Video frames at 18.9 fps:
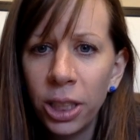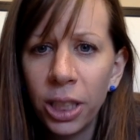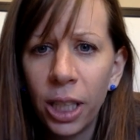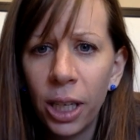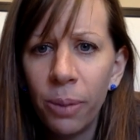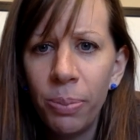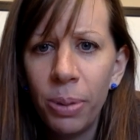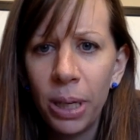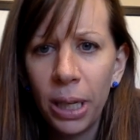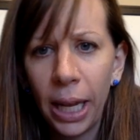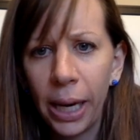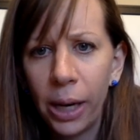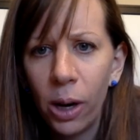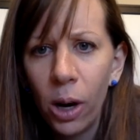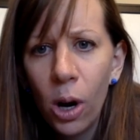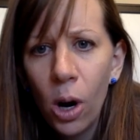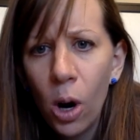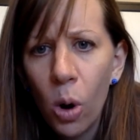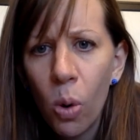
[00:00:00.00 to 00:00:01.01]
It could be like
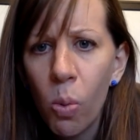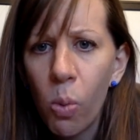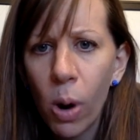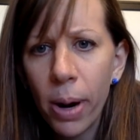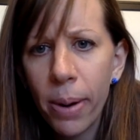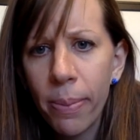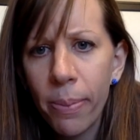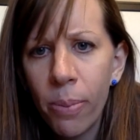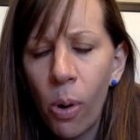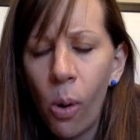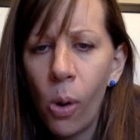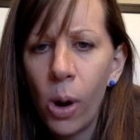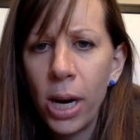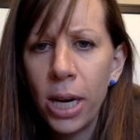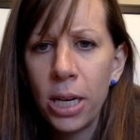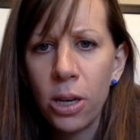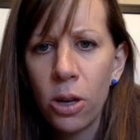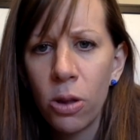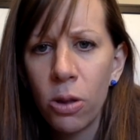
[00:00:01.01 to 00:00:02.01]

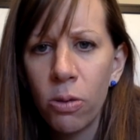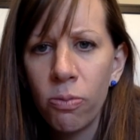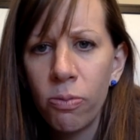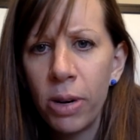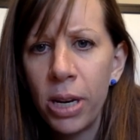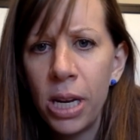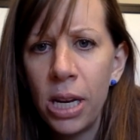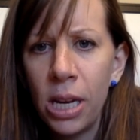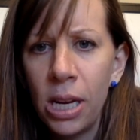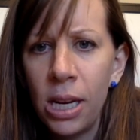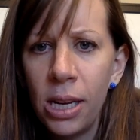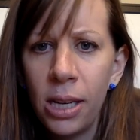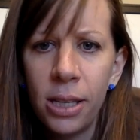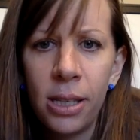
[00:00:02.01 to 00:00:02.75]
1.3